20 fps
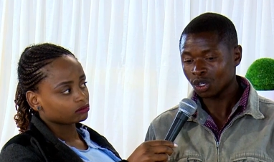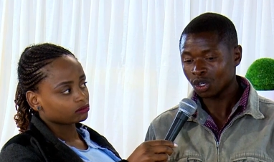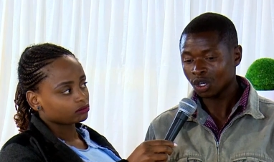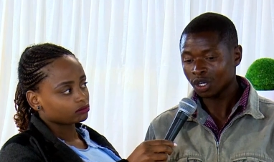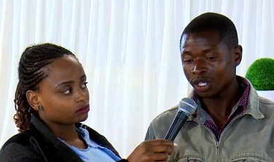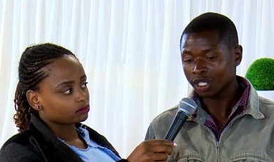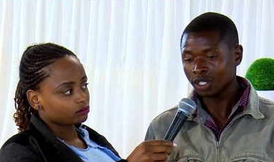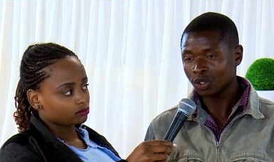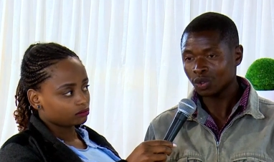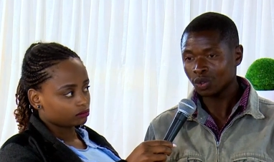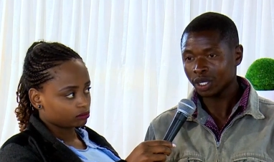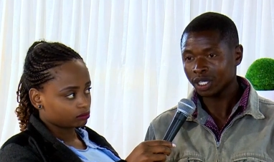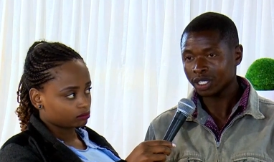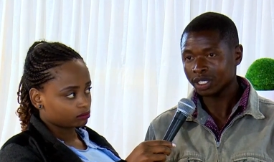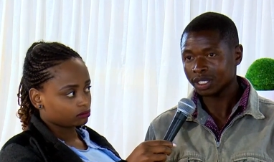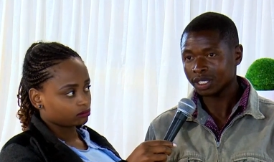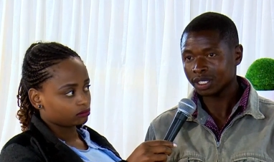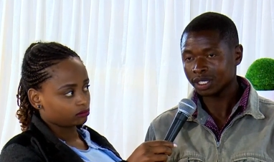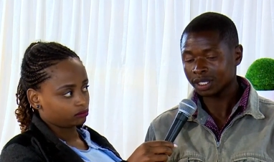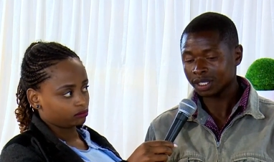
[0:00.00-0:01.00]
Speaker 1: long. It was
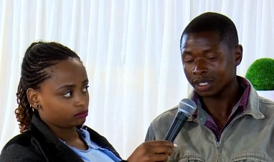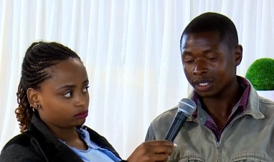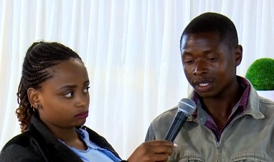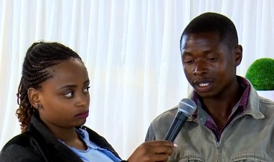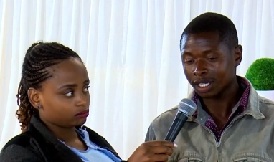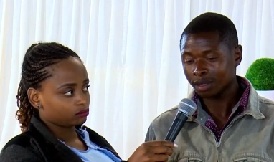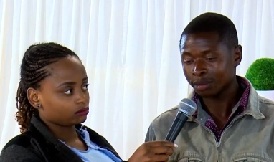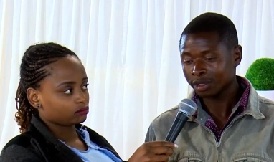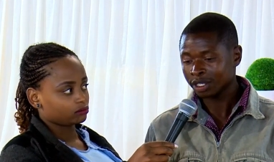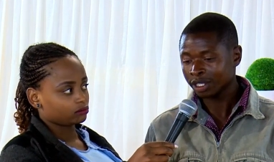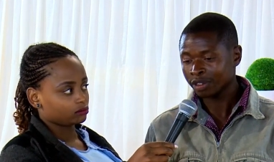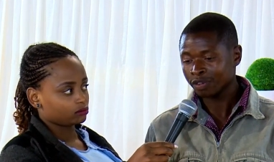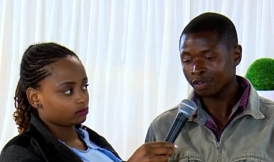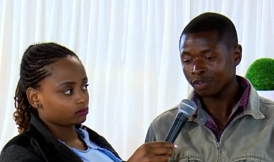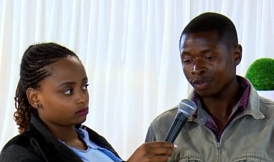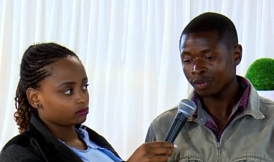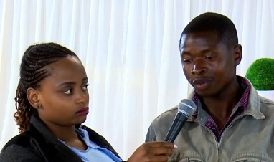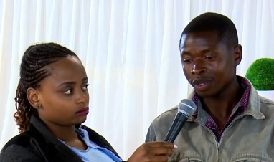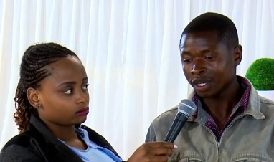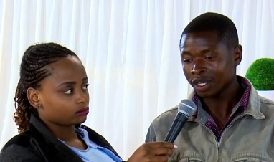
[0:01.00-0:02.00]
something
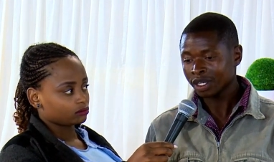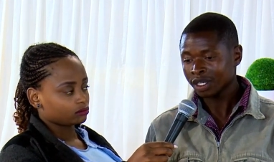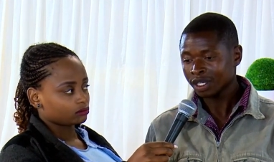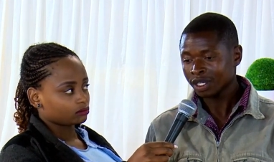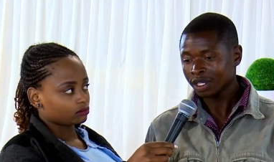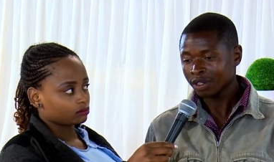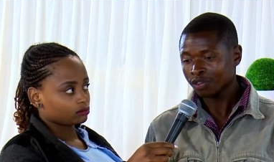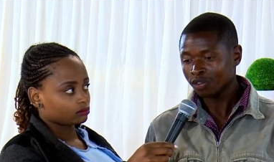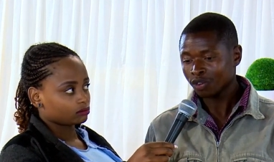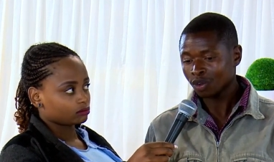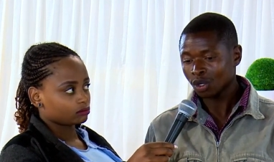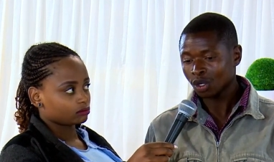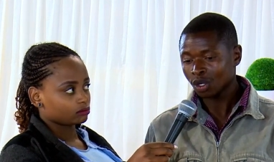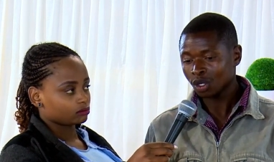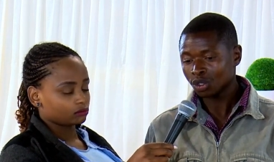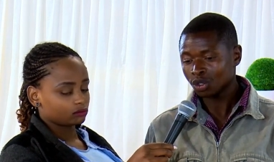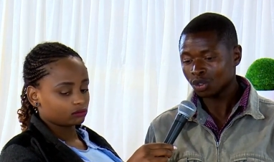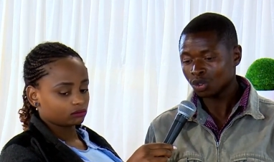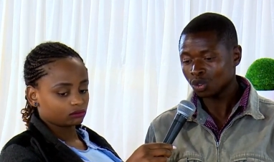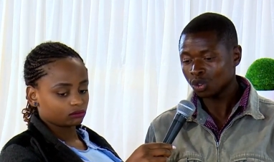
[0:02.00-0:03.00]
for
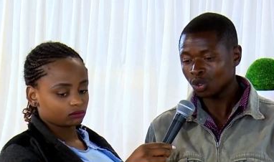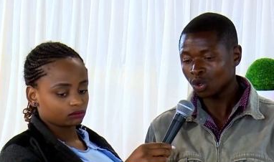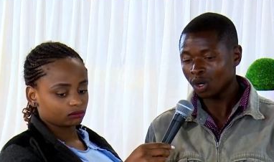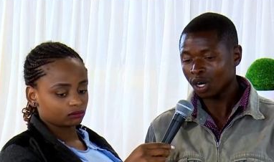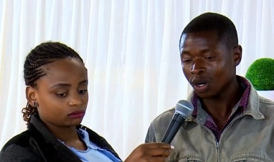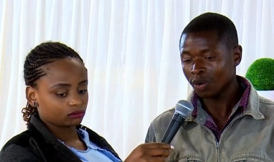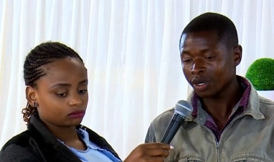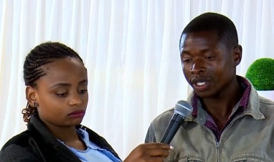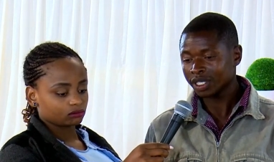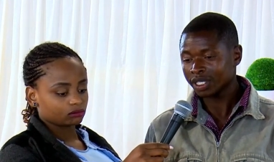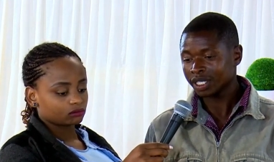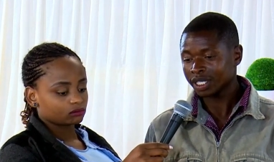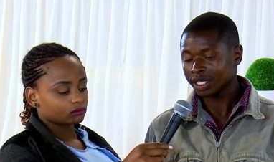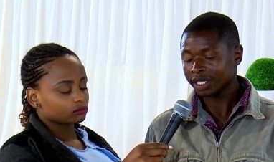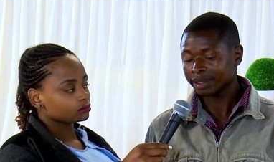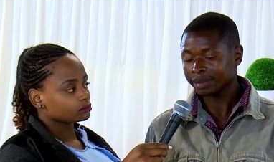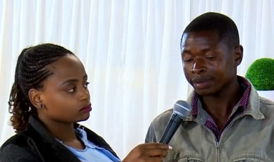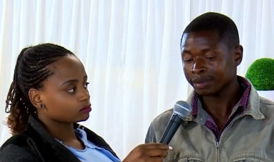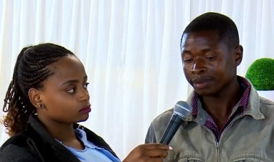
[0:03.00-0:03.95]
two hours there.